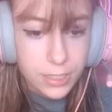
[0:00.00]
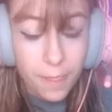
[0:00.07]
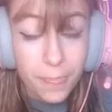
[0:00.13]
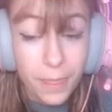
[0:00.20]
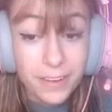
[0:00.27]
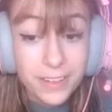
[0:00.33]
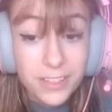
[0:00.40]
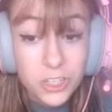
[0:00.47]

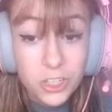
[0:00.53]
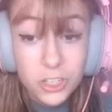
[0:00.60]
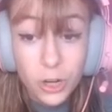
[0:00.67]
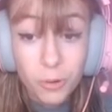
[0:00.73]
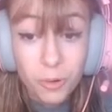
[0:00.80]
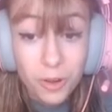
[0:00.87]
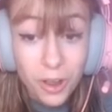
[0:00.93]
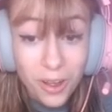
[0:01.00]
That is
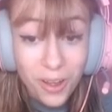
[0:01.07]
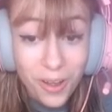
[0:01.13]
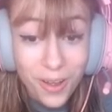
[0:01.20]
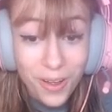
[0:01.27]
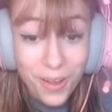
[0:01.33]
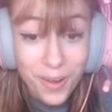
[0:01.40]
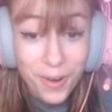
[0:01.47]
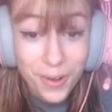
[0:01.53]
so
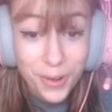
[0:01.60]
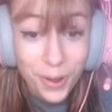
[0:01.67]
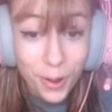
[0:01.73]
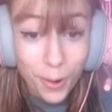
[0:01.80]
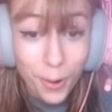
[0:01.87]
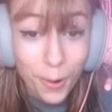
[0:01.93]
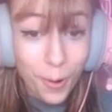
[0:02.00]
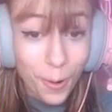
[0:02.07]
good.
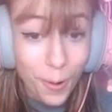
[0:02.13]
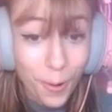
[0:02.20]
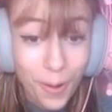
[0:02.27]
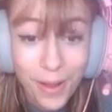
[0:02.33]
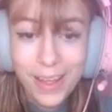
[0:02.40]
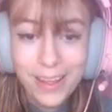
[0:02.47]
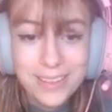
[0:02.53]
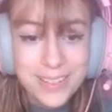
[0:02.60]
Oh,
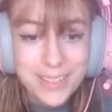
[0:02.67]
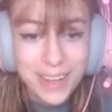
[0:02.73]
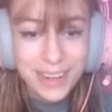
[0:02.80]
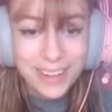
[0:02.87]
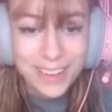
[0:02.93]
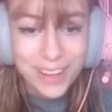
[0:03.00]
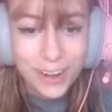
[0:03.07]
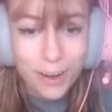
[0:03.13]
it's like
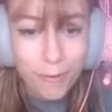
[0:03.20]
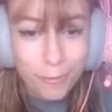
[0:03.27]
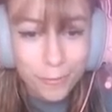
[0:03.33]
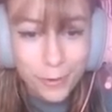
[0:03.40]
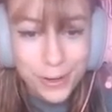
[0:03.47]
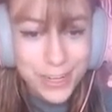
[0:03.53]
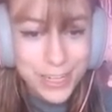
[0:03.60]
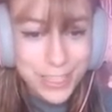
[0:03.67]
a little
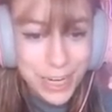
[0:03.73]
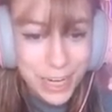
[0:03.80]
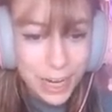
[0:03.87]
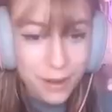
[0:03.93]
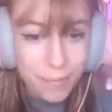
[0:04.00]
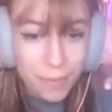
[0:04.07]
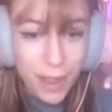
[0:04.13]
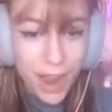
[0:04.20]
free
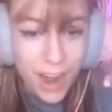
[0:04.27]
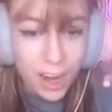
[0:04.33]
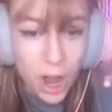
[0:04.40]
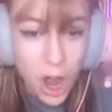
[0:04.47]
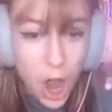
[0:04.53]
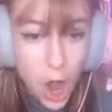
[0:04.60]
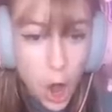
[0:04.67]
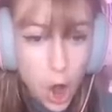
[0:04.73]
ticket back
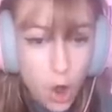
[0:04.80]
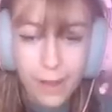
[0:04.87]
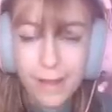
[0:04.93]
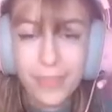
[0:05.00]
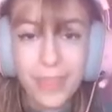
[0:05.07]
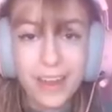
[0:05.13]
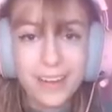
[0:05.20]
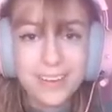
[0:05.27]
home.
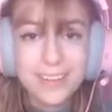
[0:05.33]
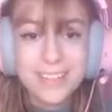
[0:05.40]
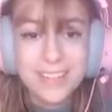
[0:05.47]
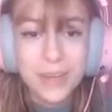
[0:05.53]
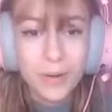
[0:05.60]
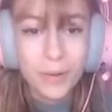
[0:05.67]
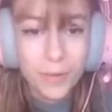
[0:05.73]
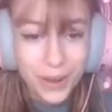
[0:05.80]
That is
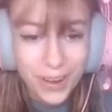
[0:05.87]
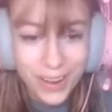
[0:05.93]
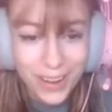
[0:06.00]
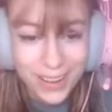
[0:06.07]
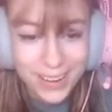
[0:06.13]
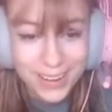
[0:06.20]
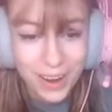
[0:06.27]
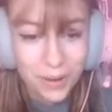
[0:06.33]
so
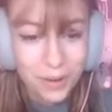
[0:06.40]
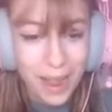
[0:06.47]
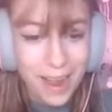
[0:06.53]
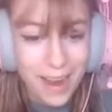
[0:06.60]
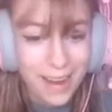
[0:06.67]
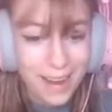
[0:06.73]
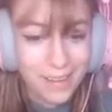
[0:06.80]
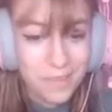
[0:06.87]
good.
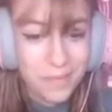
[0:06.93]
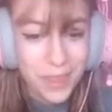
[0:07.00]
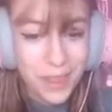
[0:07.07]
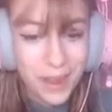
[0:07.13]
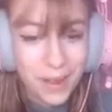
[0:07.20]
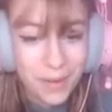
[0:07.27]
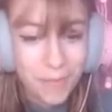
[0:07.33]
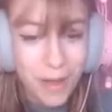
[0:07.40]
Okay.
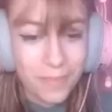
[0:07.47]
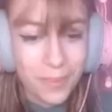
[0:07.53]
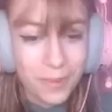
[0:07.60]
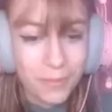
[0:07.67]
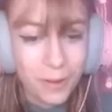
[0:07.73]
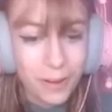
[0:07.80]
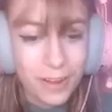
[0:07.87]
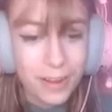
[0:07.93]
Well,
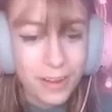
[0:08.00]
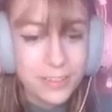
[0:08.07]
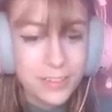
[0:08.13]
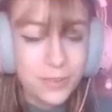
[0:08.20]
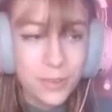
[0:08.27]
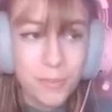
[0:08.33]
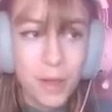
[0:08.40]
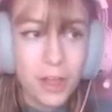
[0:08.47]
we're gonna do
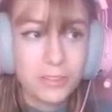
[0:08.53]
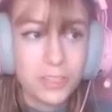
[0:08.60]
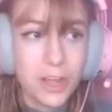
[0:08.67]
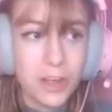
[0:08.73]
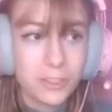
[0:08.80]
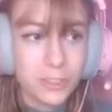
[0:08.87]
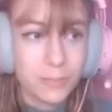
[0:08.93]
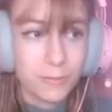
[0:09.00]
the
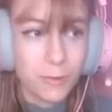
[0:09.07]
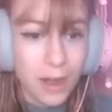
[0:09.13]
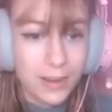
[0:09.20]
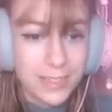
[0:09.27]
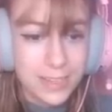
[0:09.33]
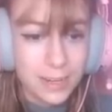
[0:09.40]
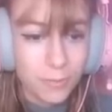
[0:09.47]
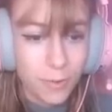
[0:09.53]
montage of
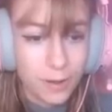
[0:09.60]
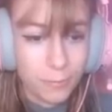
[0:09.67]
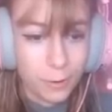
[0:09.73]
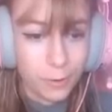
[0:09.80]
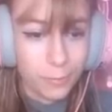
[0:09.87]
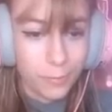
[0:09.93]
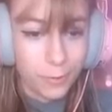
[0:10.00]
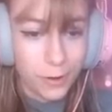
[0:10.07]
Rising River
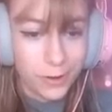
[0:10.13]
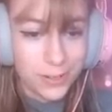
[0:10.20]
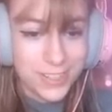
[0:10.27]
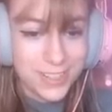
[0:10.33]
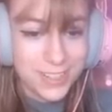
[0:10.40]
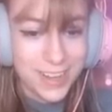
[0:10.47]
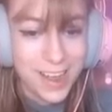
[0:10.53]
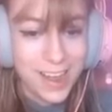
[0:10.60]

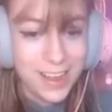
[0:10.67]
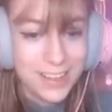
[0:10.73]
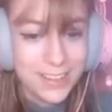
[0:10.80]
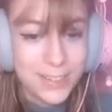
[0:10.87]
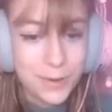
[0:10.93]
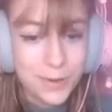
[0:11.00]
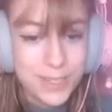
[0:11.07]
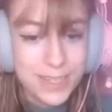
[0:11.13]
first,
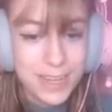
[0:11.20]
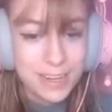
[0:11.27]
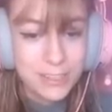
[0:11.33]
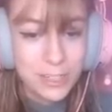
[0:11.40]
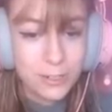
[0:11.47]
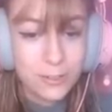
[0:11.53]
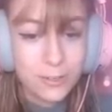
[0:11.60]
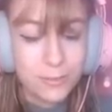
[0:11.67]
so stay
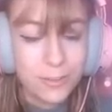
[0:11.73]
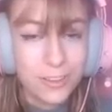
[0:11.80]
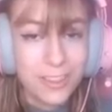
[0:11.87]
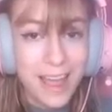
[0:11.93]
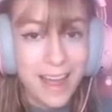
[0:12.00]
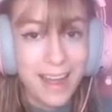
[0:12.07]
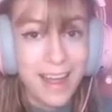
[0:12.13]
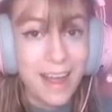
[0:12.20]
tuned for
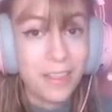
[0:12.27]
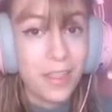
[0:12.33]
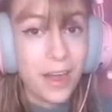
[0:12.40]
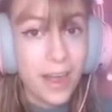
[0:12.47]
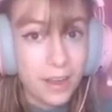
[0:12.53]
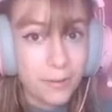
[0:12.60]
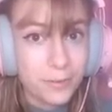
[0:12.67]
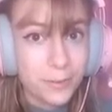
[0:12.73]
that, and then
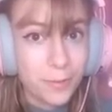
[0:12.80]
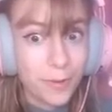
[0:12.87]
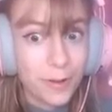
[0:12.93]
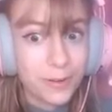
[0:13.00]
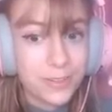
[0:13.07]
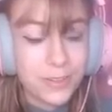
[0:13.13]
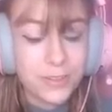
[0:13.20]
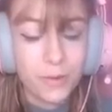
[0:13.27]

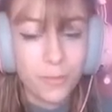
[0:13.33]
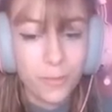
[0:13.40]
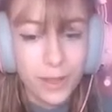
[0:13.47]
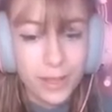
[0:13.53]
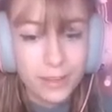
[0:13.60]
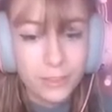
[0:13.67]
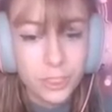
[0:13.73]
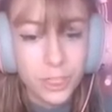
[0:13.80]
afterwards, we can check